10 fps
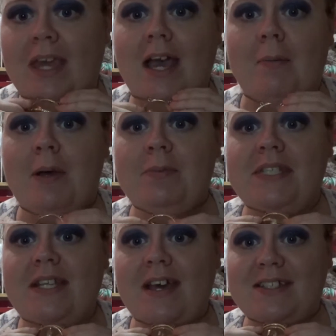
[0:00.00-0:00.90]
I'm
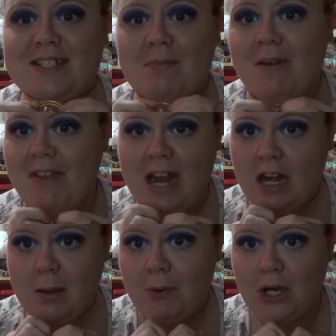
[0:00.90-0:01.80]
obsessed with
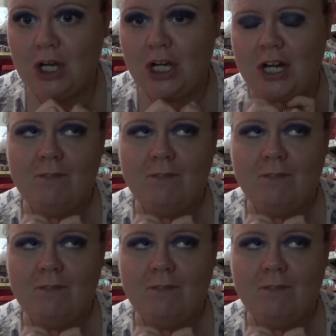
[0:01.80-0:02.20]
Harry Potter.